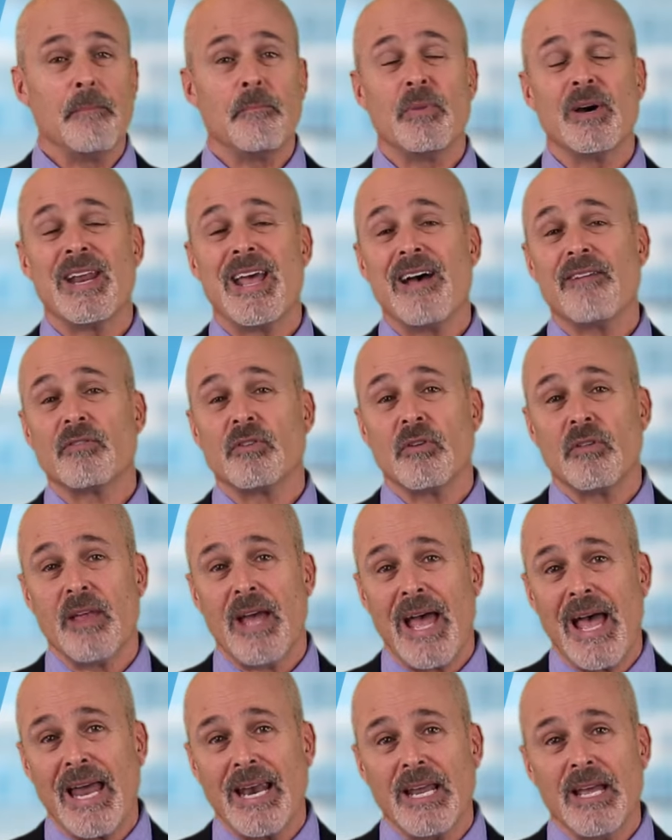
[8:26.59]
but after
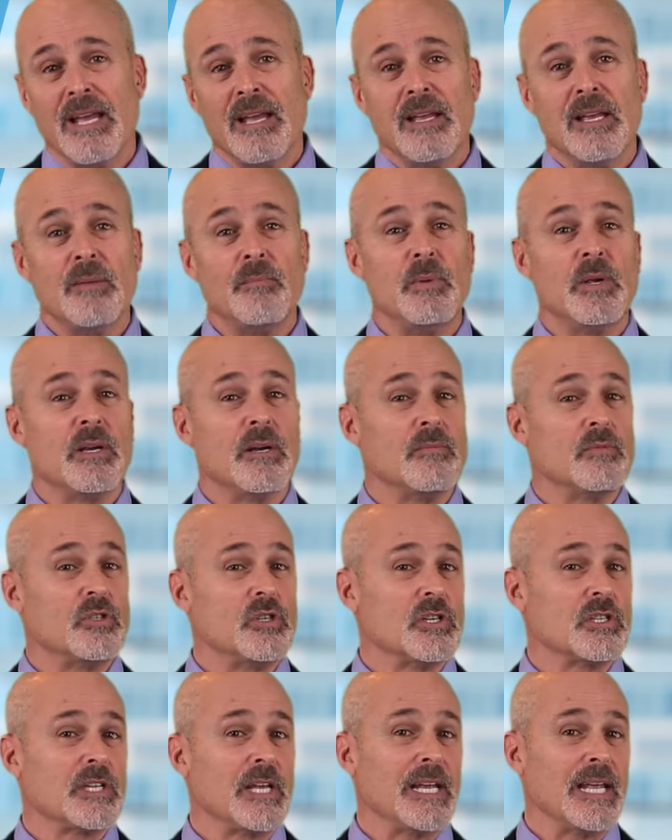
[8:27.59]
that, it becomes
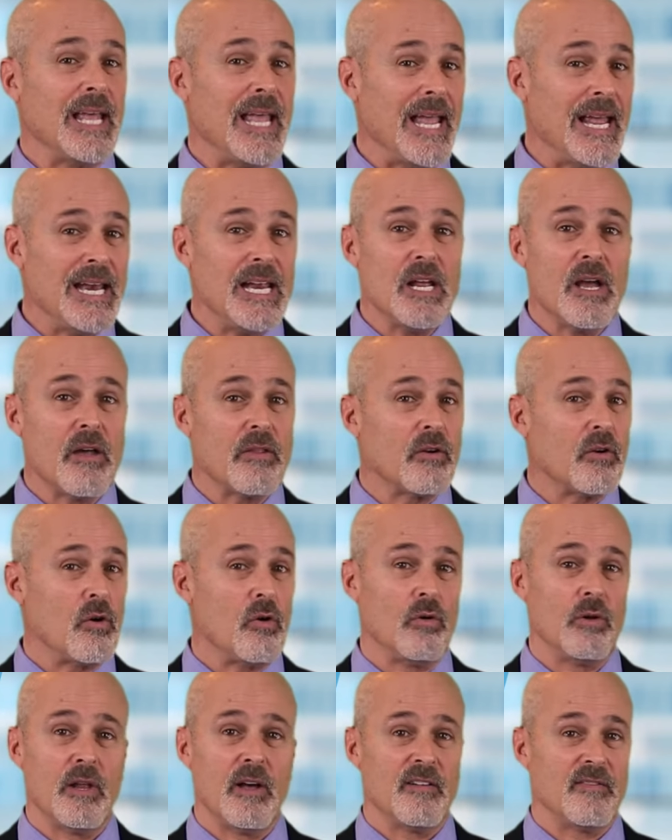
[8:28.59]
just like any other
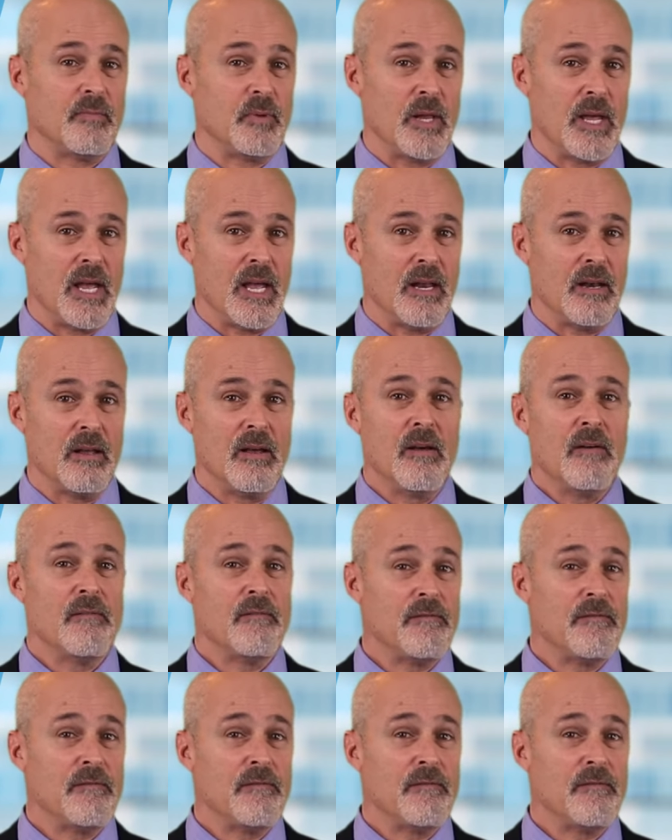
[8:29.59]
whole life plan.